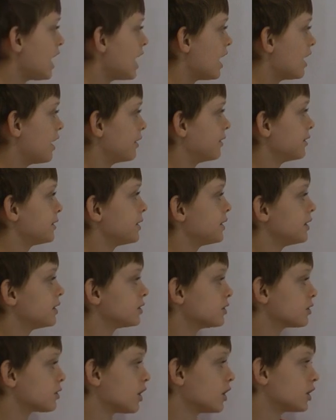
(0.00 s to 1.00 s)
And
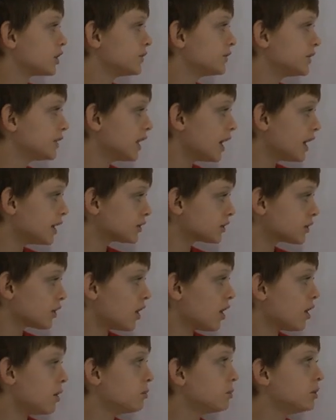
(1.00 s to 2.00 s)
you go to the last
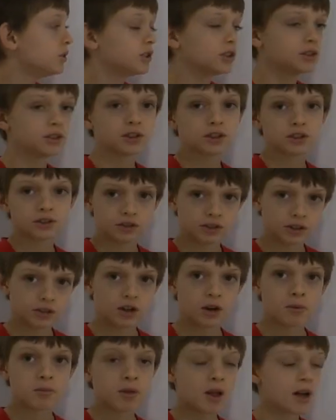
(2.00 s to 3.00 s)
column, which is
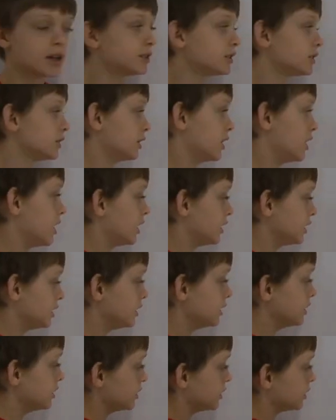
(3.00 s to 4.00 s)
0 plus 9
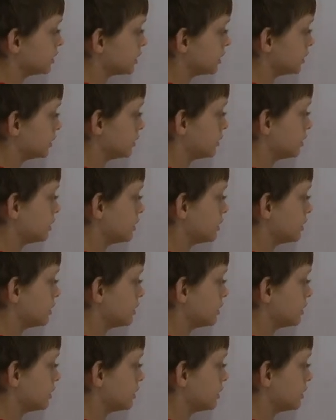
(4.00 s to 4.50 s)
is